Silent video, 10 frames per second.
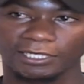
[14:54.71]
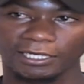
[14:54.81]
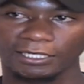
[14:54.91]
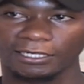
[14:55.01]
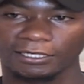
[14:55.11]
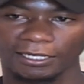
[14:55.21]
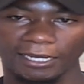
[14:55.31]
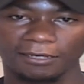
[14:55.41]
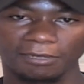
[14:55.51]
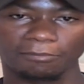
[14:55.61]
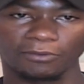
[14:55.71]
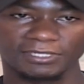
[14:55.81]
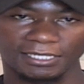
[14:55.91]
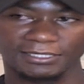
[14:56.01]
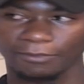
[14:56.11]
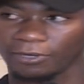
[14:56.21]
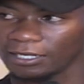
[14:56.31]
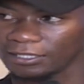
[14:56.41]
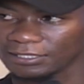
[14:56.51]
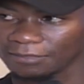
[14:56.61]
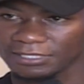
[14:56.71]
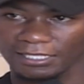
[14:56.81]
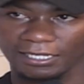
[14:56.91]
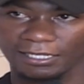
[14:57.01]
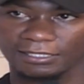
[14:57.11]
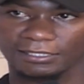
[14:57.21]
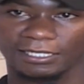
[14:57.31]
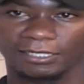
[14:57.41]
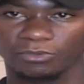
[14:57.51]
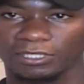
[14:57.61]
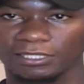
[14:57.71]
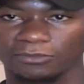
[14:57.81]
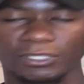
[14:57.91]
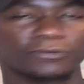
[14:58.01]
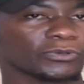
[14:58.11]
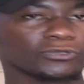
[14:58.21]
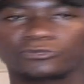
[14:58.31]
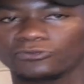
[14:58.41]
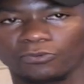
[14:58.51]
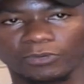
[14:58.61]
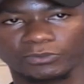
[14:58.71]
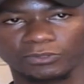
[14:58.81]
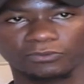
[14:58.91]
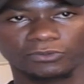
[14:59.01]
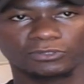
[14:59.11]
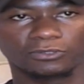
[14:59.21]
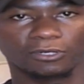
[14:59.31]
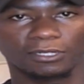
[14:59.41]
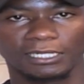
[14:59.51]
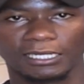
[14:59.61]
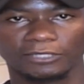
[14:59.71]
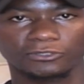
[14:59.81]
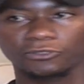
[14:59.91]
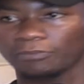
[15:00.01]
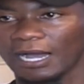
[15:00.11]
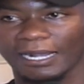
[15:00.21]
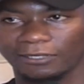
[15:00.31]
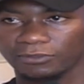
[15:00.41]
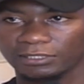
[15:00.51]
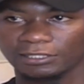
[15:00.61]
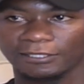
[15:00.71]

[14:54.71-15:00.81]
And I remember we sat somewhere in some staircase and we used to call YouTube hangout,